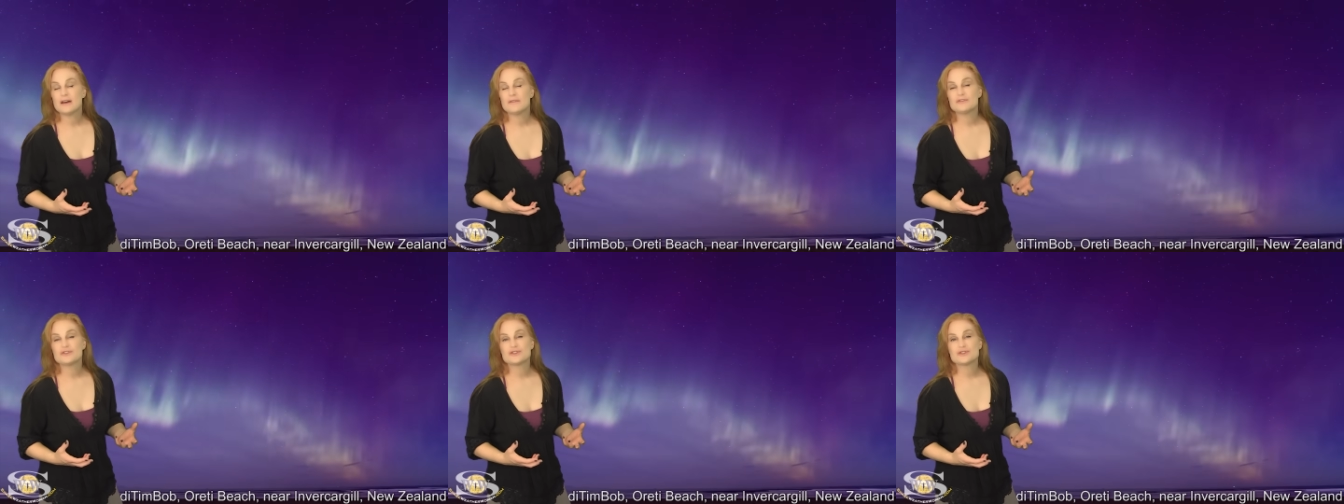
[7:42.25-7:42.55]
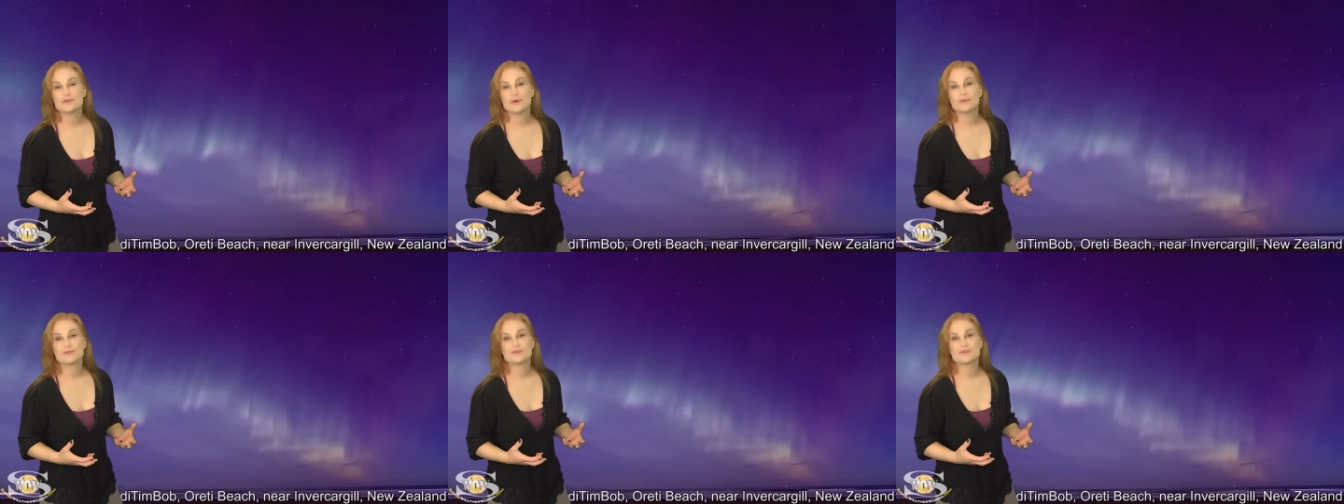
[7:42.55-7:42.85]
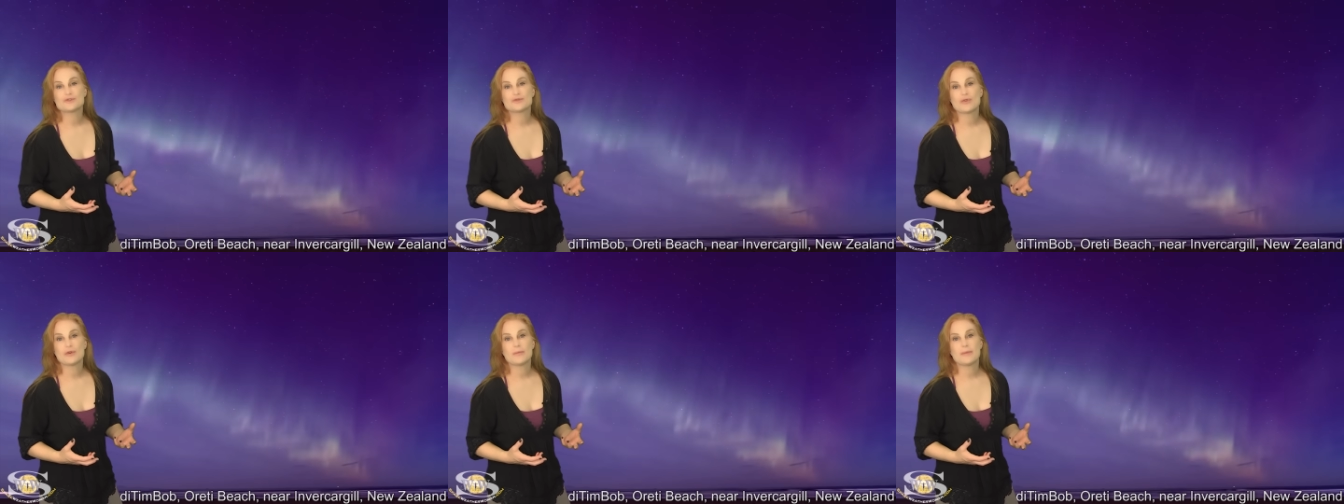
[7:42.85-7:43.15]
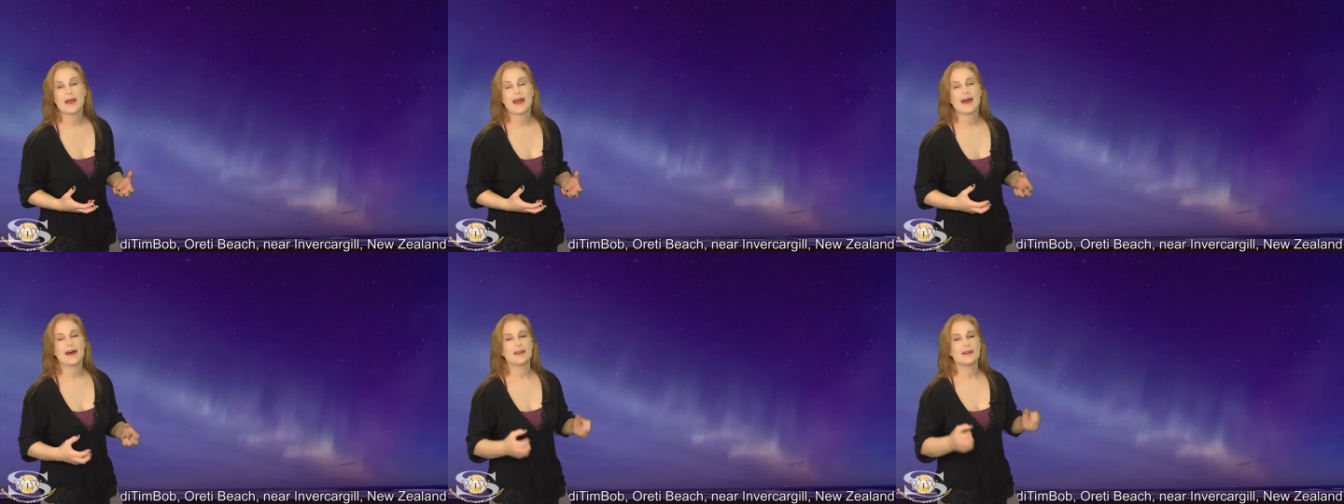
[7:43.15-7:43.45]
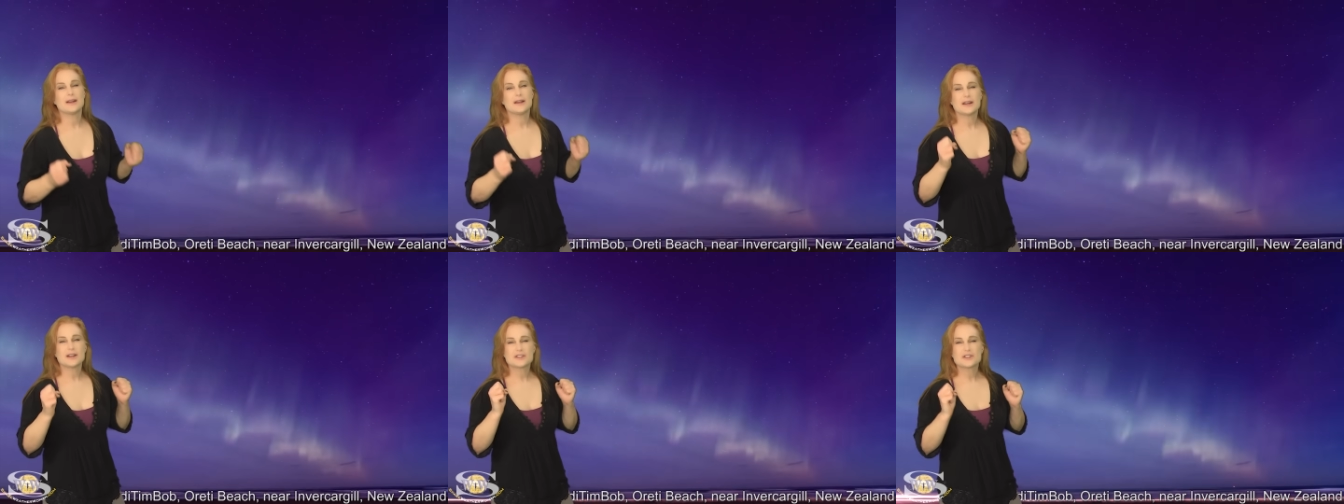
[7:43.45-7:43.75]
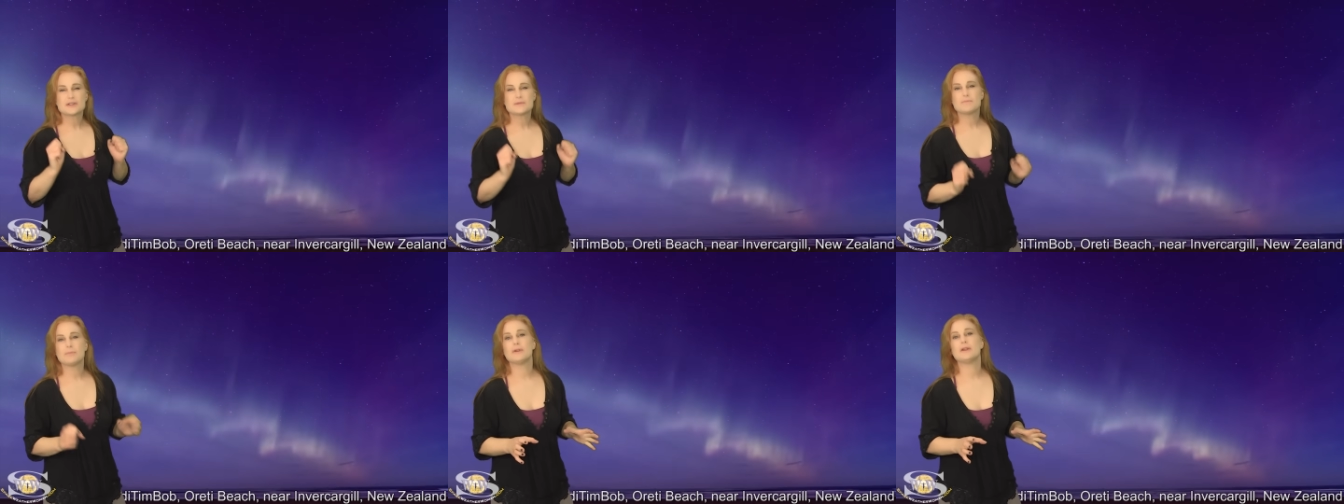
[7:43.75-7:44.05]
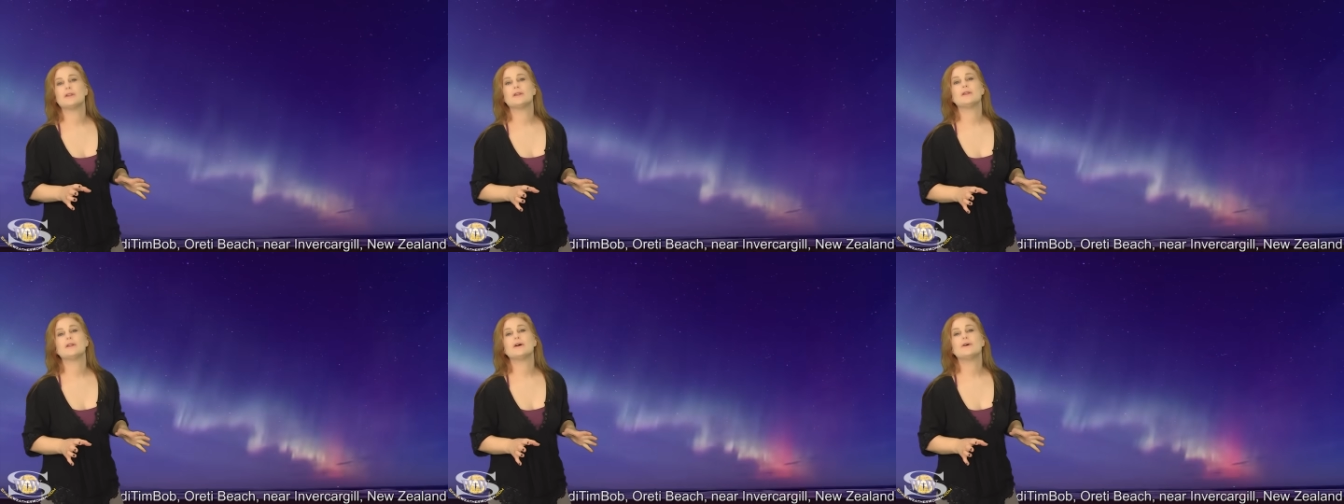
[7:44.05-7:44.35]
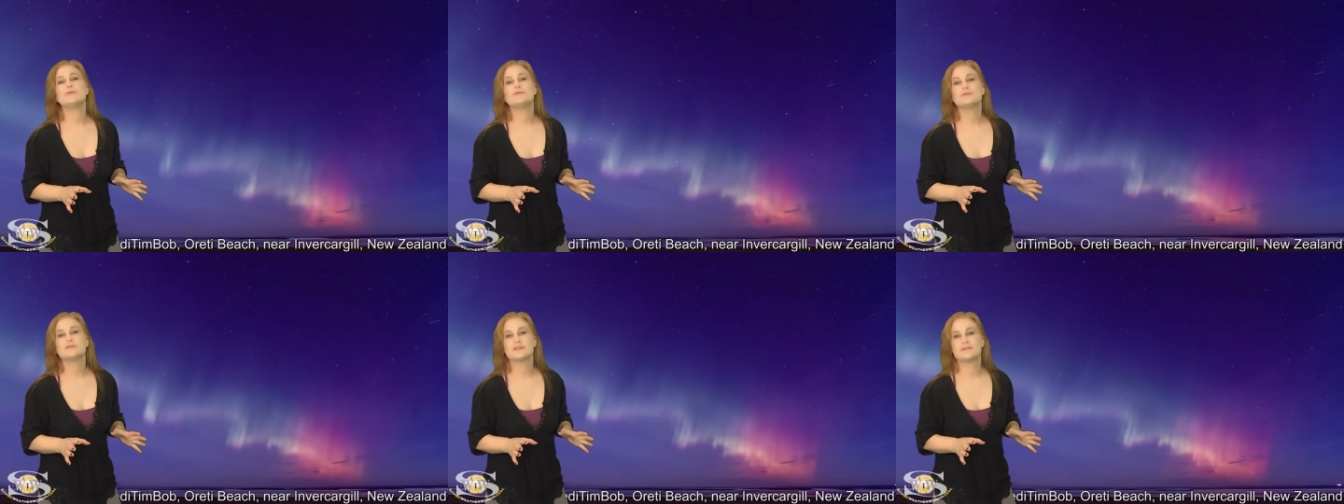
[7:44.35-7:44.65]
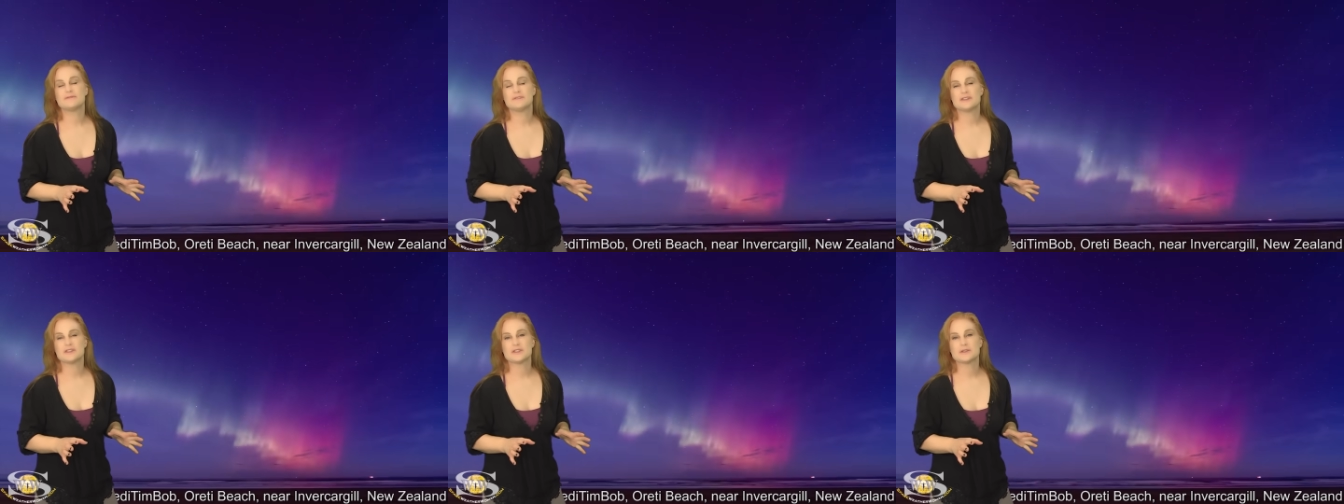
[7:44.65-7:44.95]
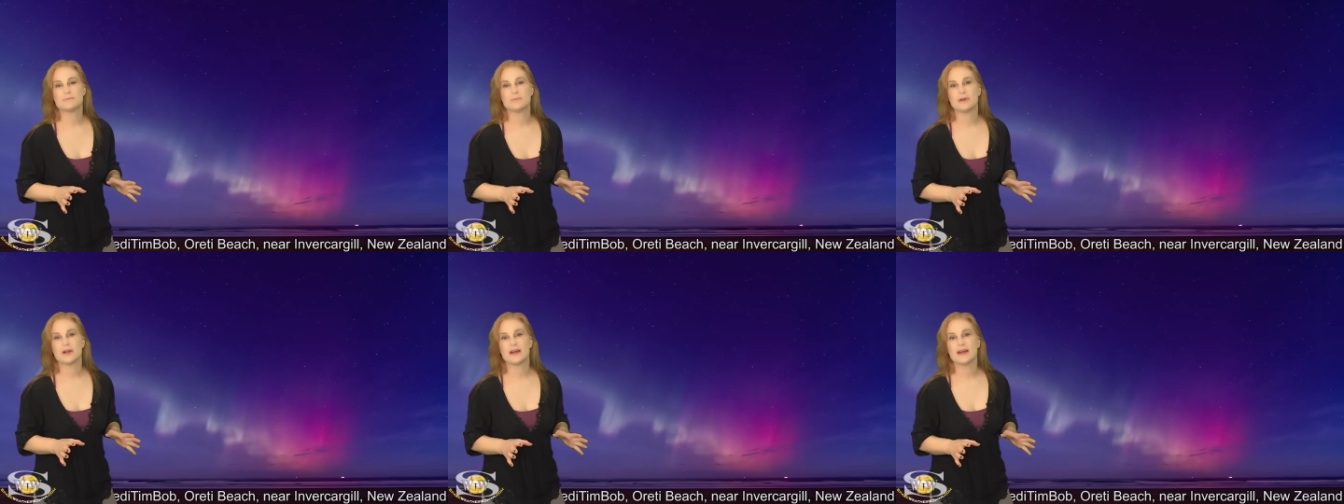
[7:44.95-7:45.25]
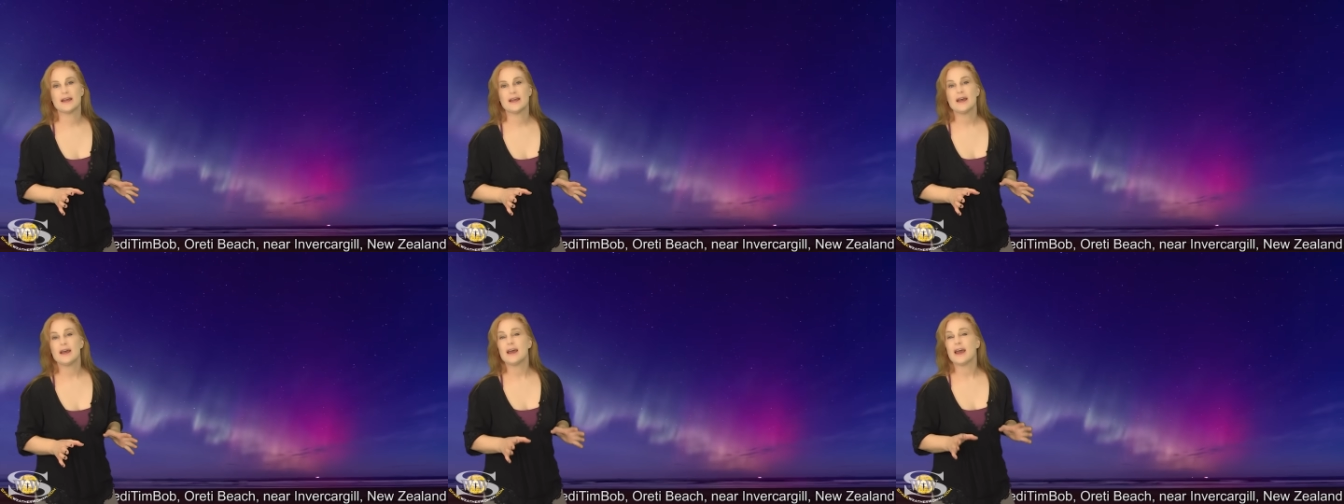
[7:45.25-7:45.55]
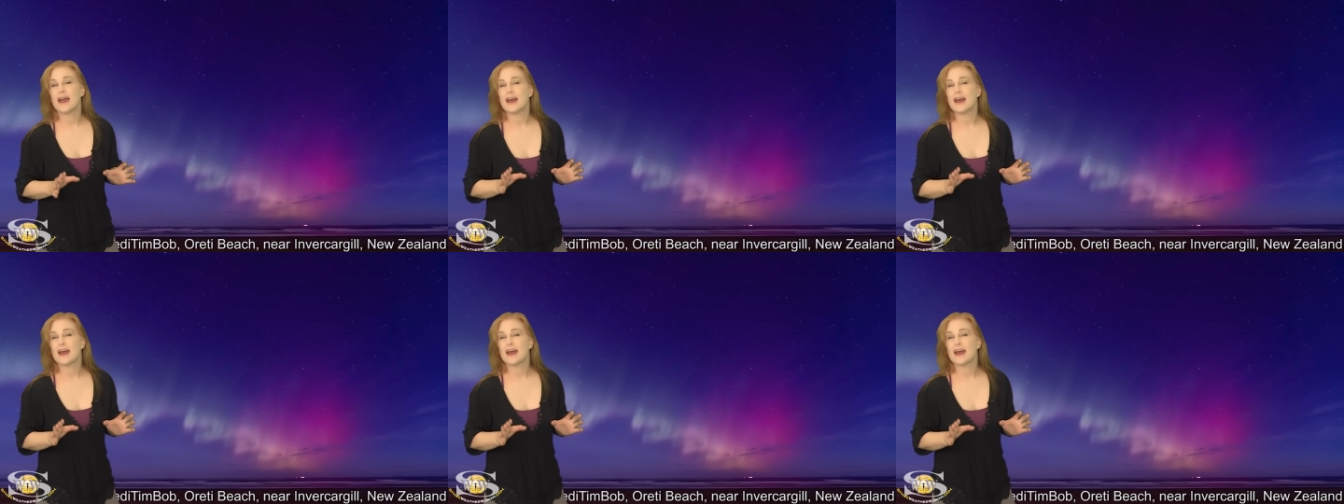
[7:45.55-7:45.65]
of the solar storm had an explosive display,